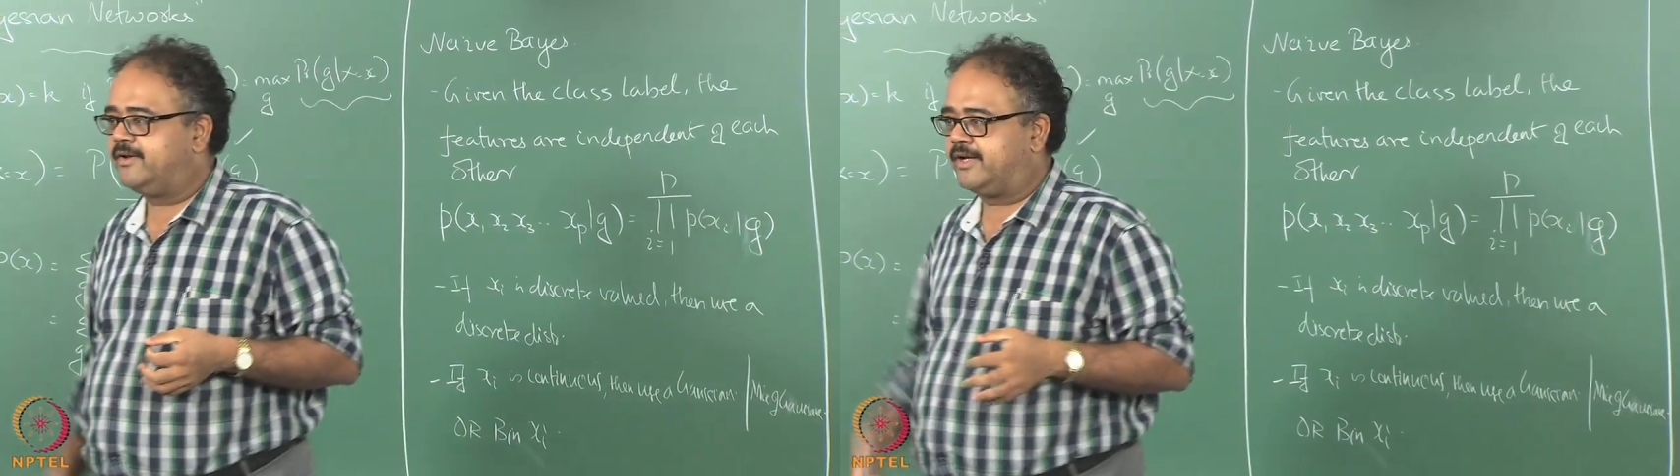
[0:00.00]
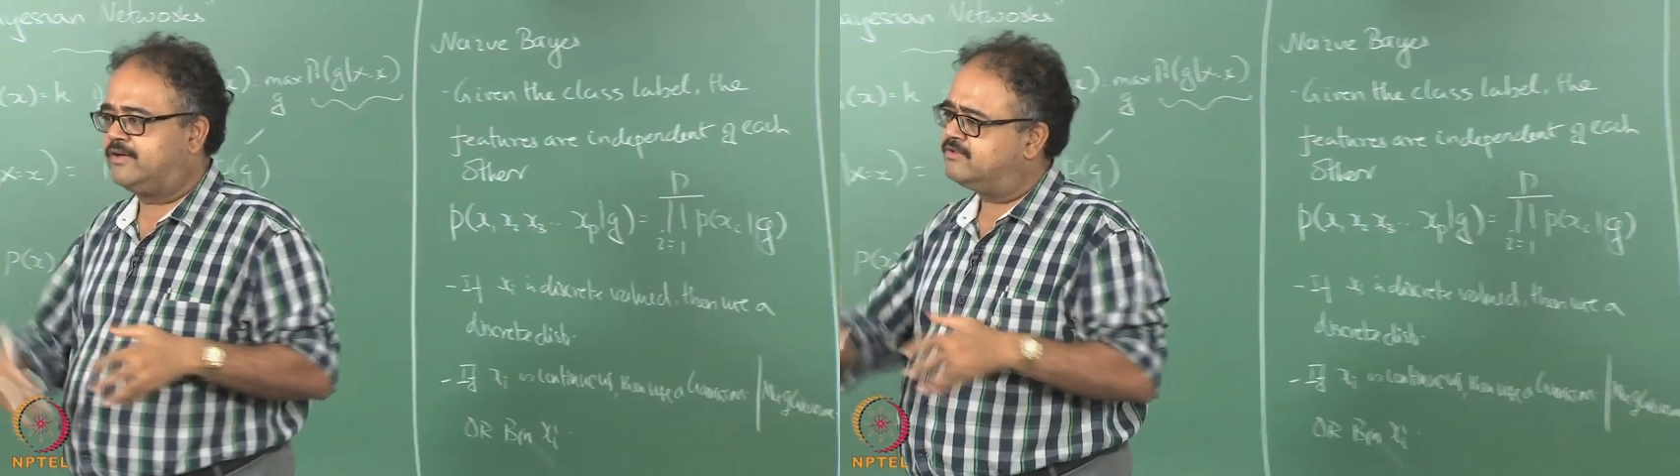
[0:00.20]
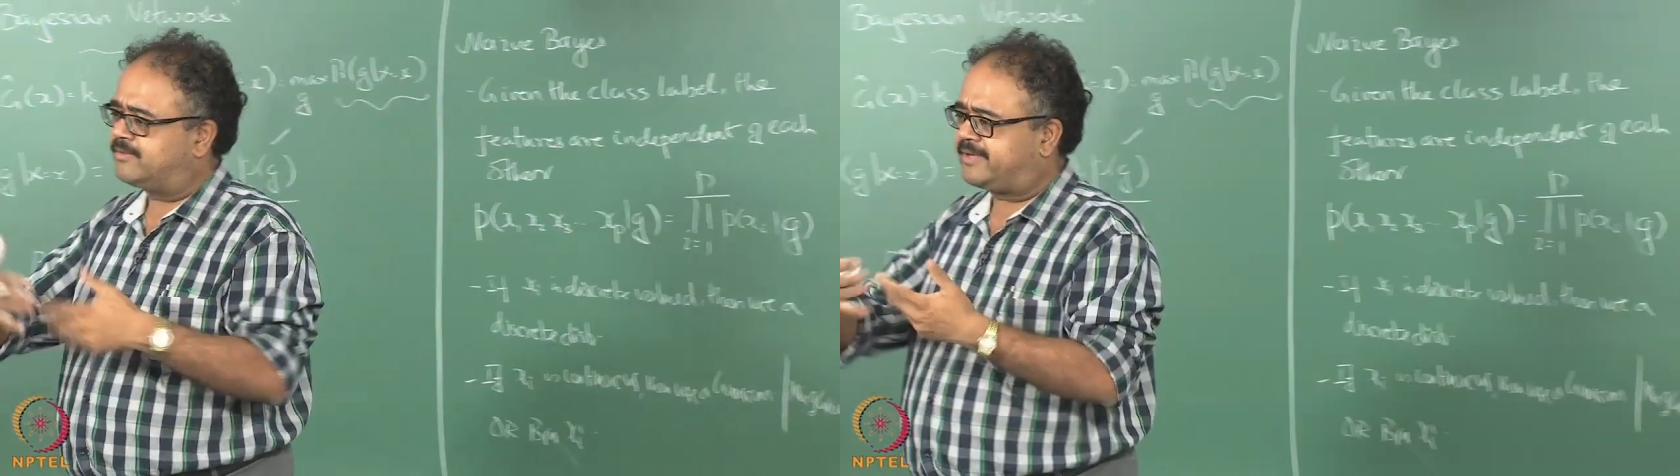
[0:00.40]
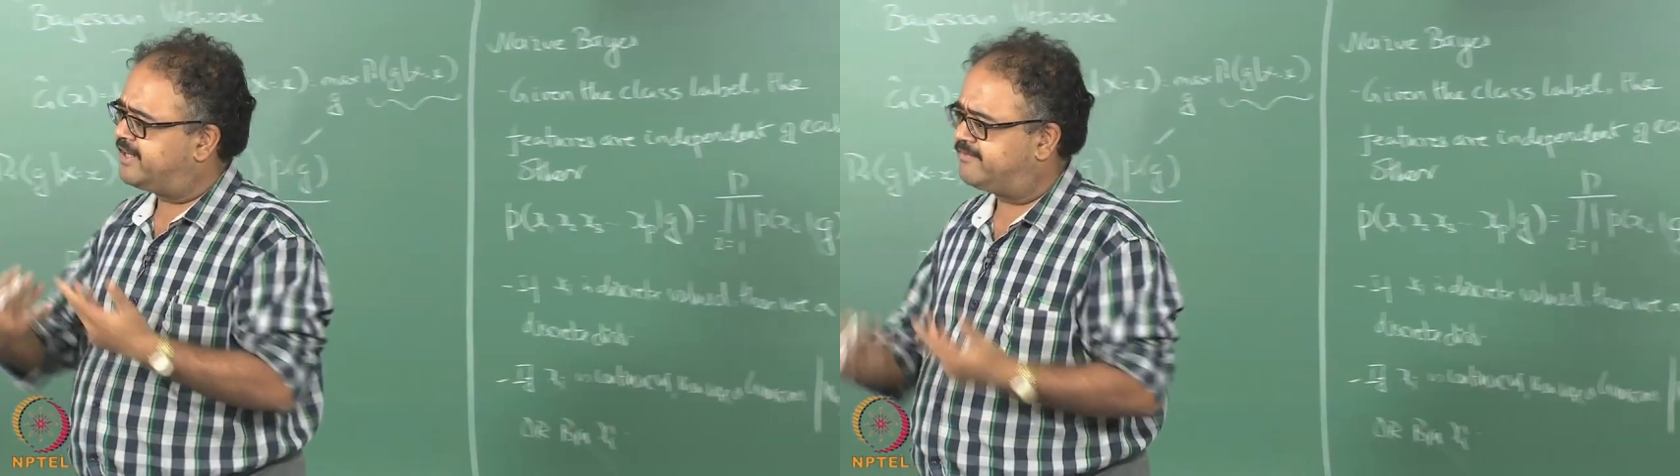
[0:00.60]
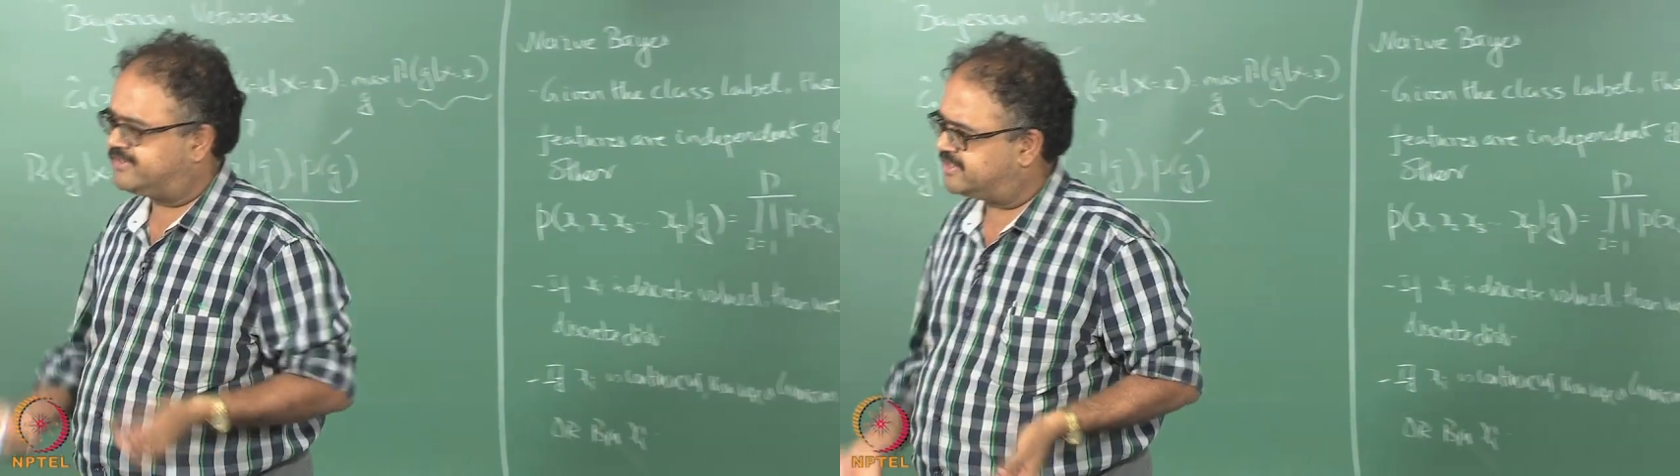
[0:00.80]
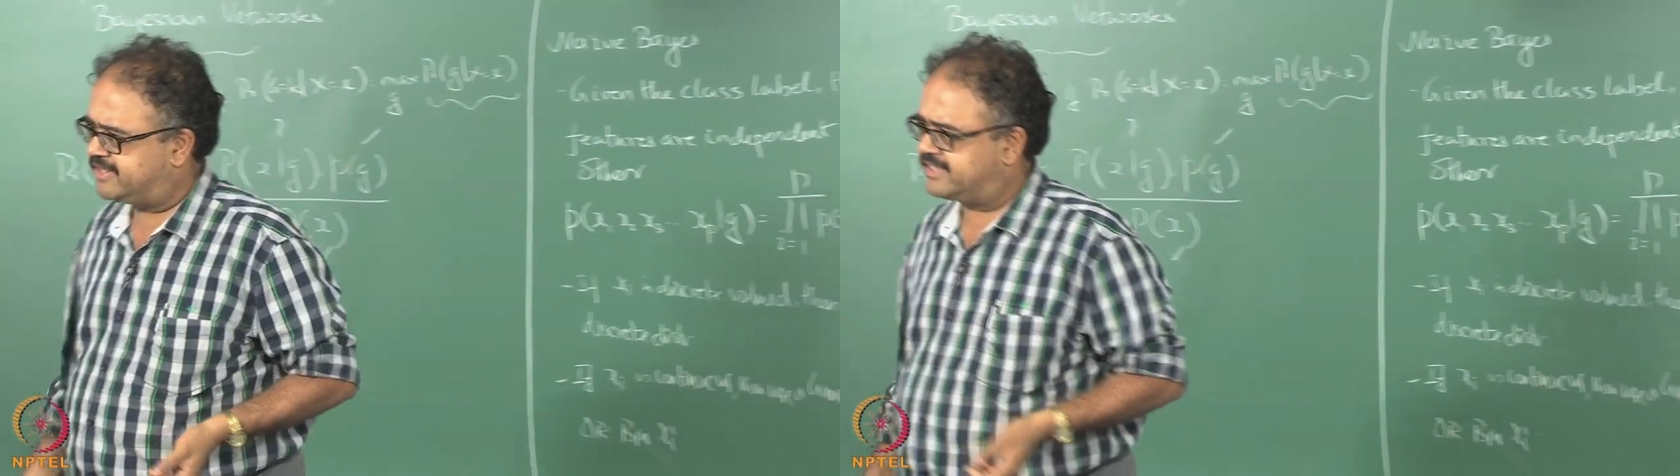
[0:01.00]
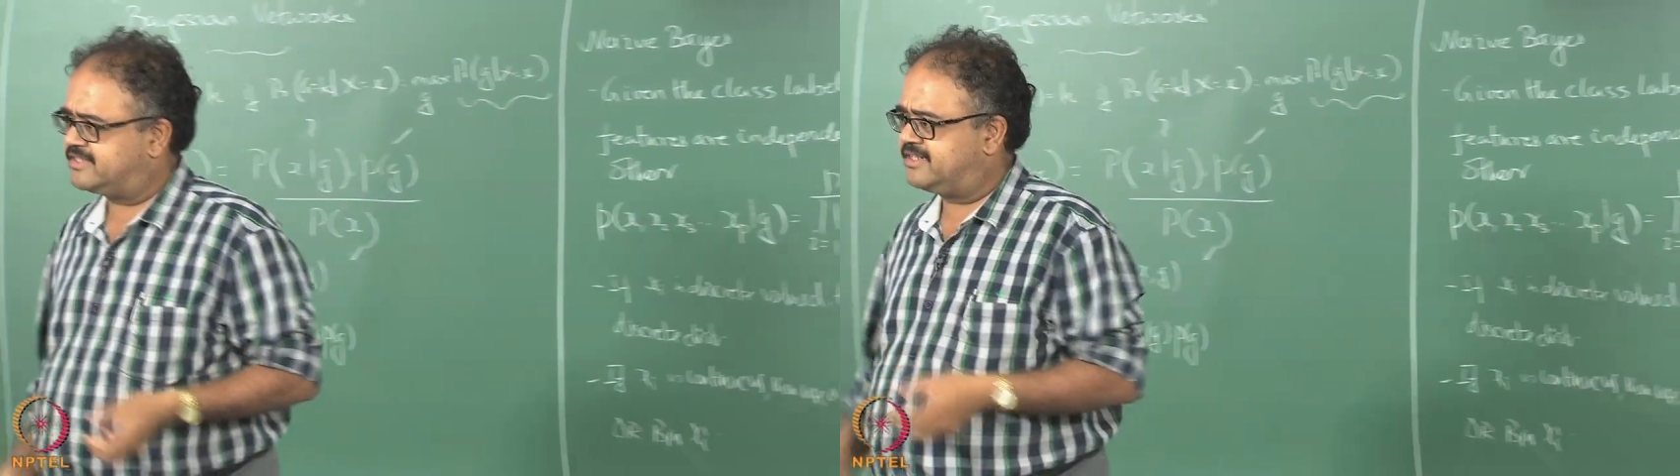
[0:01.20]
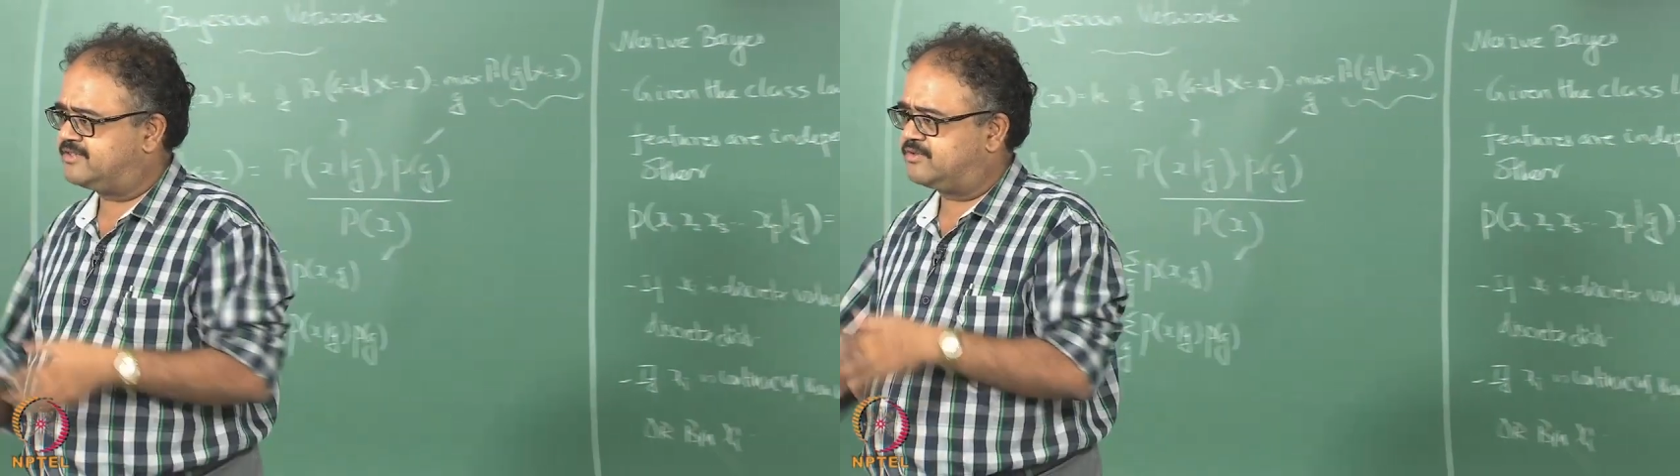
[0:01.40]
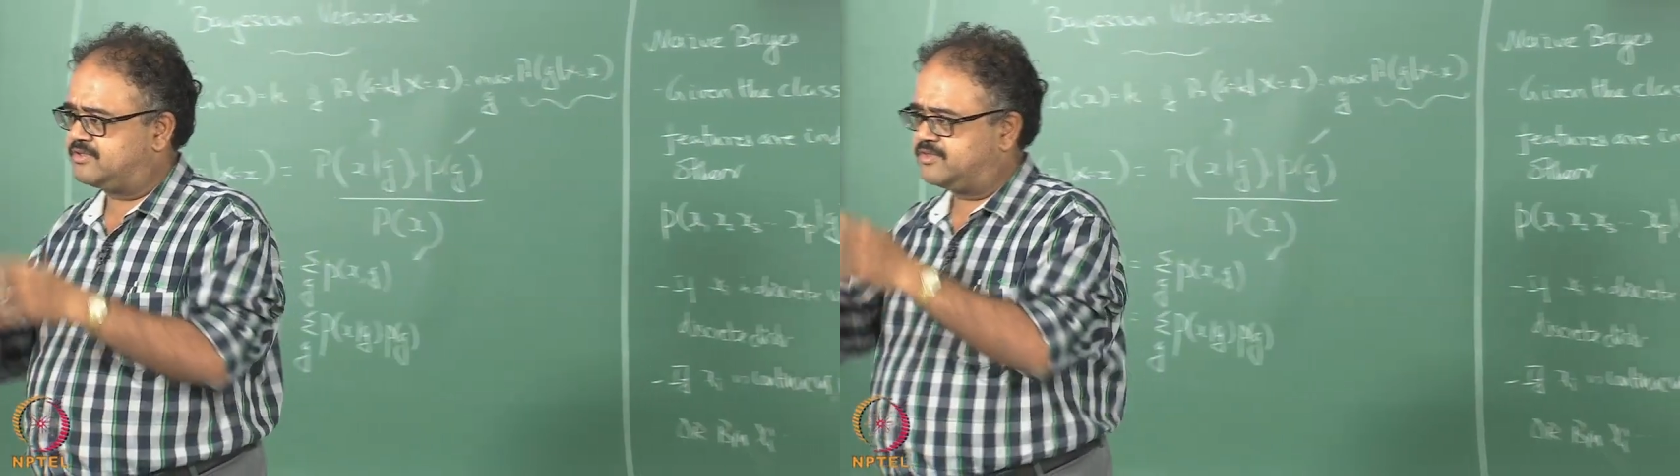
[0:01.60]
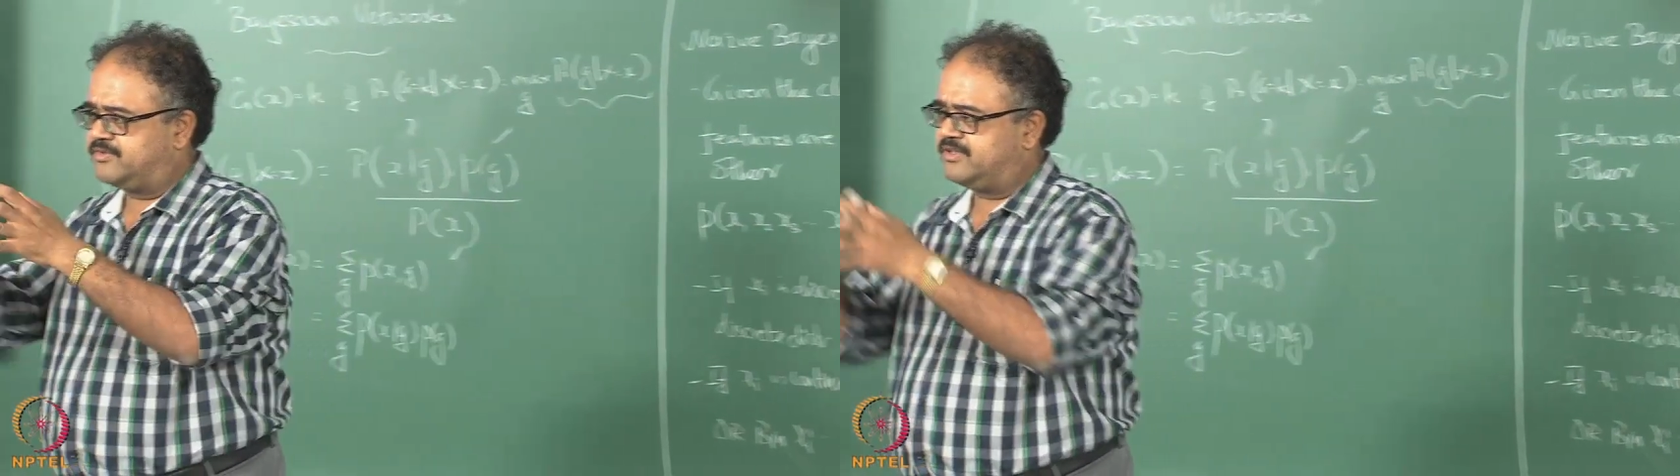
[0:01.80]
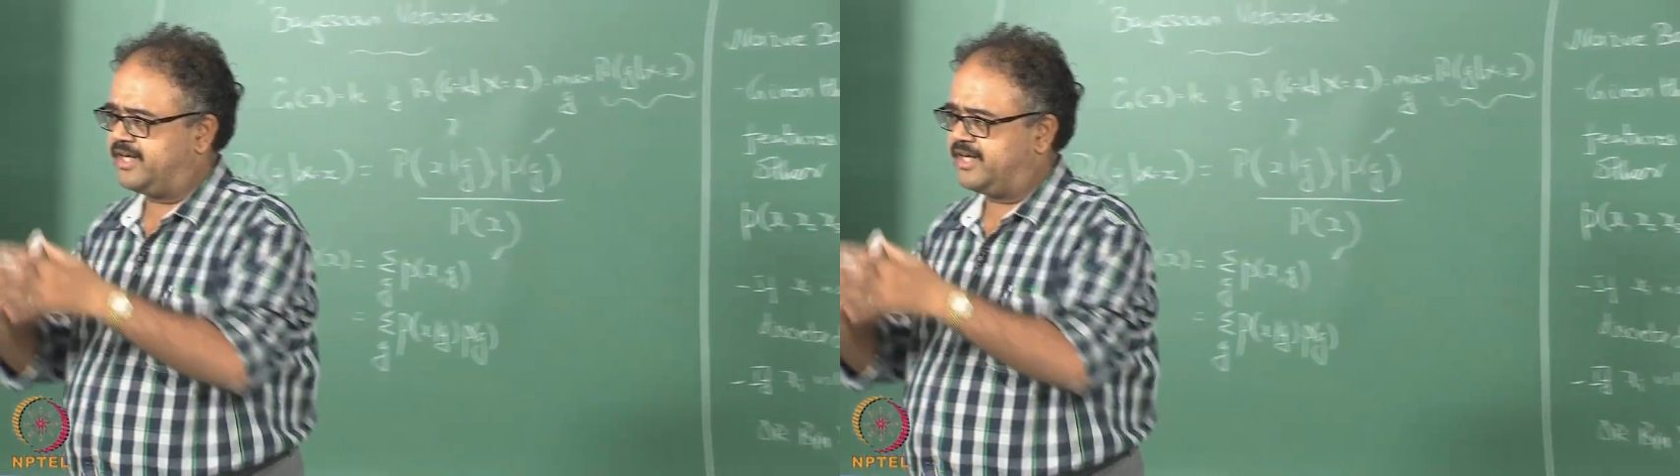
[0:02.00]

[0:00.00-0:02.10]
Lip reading: You can do some kind of feature reduction and so on and so forth,